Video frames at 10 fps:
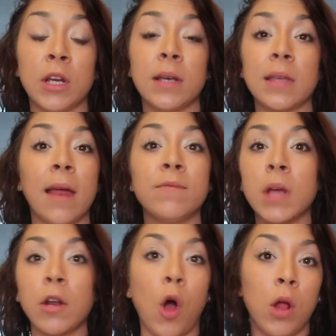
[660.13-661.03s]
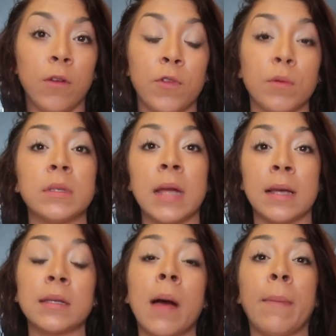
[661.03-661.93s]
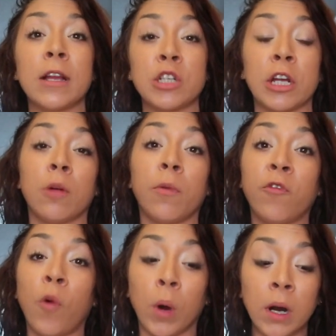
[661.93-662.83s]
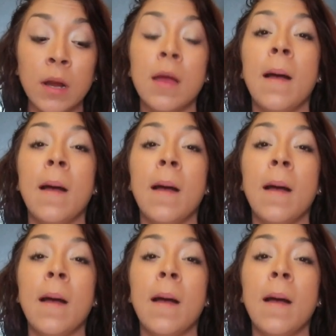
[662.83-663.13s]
is. I've done all of those tests on my channel before,